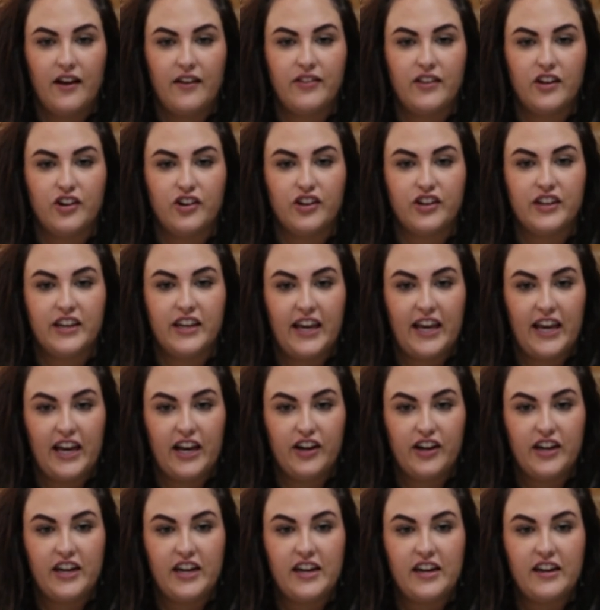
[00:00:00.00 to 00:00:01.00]
that are
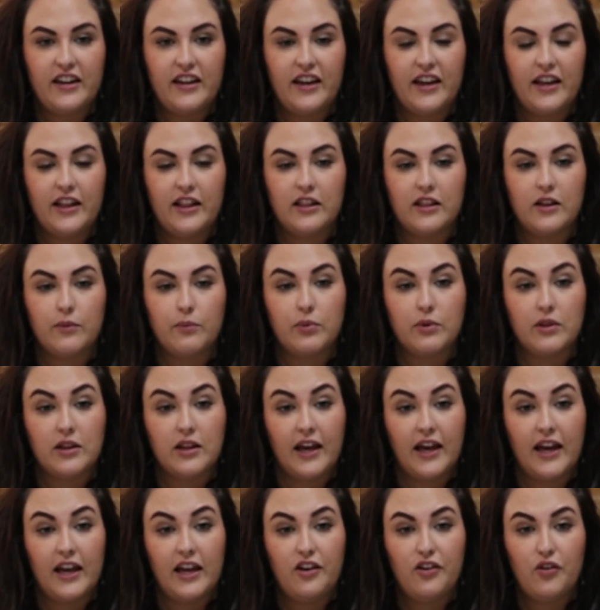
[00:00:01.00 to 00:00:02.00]
carried in the
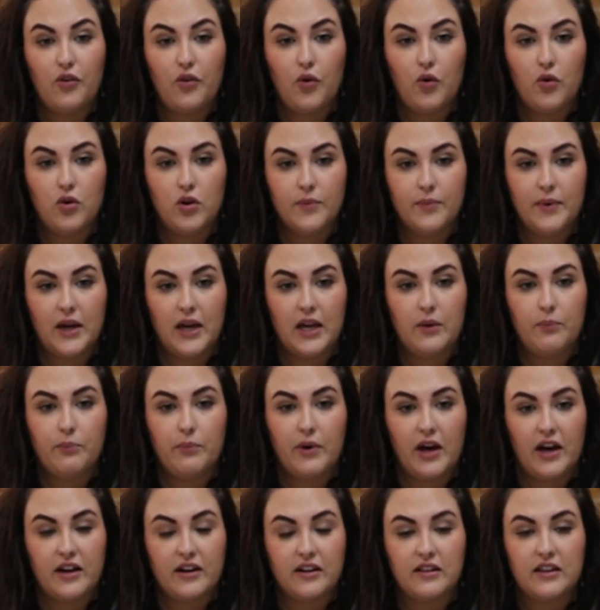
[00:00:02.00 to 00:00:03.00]
blood or by
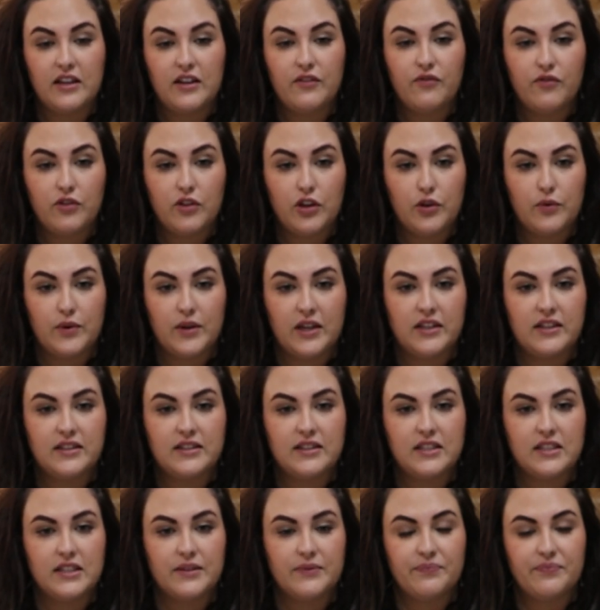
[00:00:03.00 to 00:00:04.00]
bodily
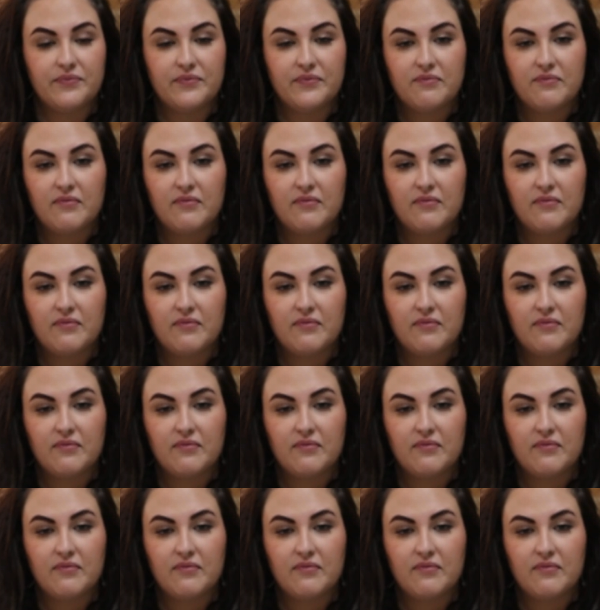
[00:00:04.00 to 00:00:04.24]
fluids.